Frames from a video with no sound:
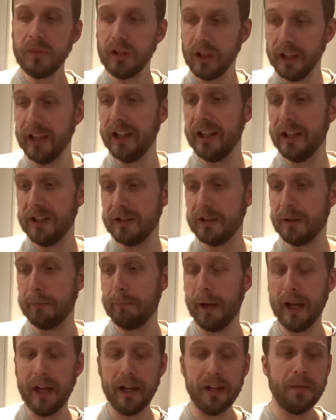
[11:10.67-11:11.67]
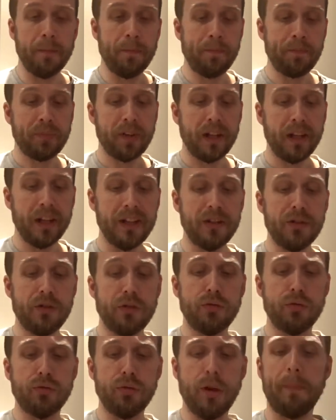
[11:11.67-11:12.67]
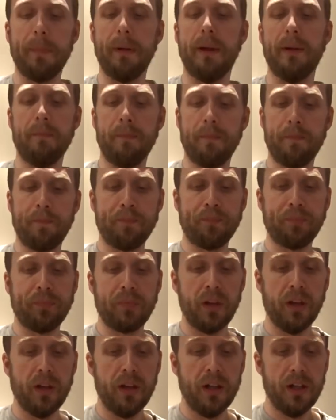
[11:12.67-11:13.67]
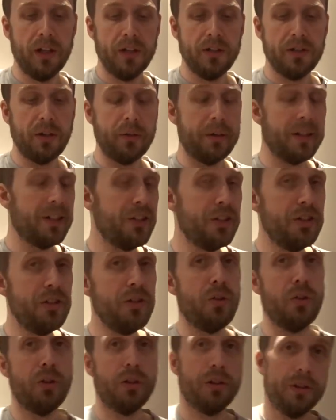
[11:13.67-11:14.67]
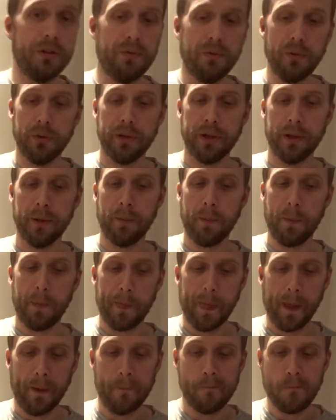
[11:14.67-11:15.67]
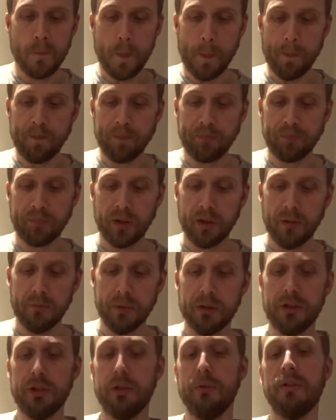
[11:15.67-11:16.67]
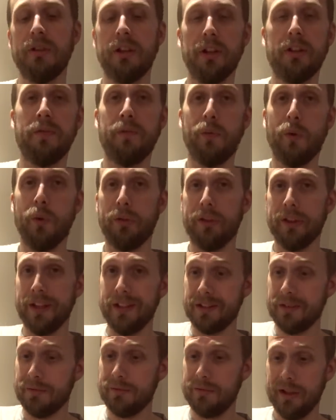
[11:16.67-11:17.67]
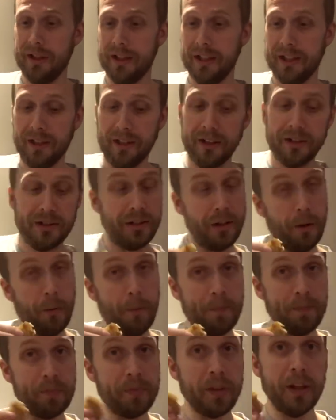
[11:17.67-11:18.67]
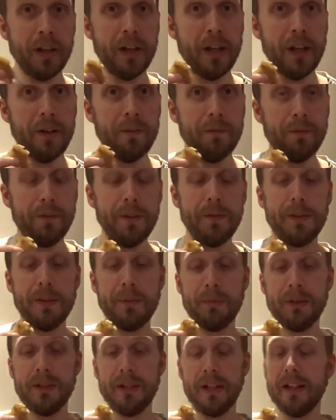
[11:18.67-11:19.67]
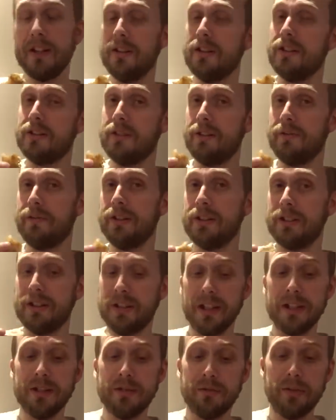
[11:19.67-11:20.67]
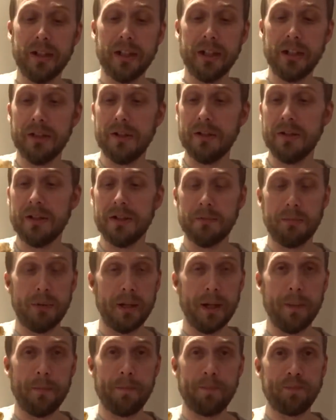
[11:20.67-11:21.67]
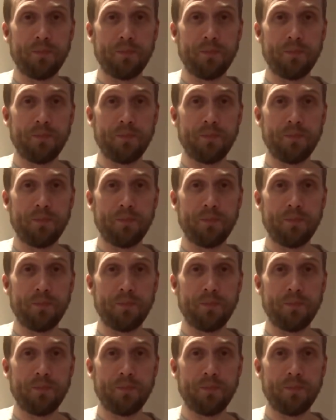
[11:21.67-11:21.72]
It is. The pan is dripping. So it's not good for you. But two of the four things are really nice. So 50% of the stuff is really good on this plate.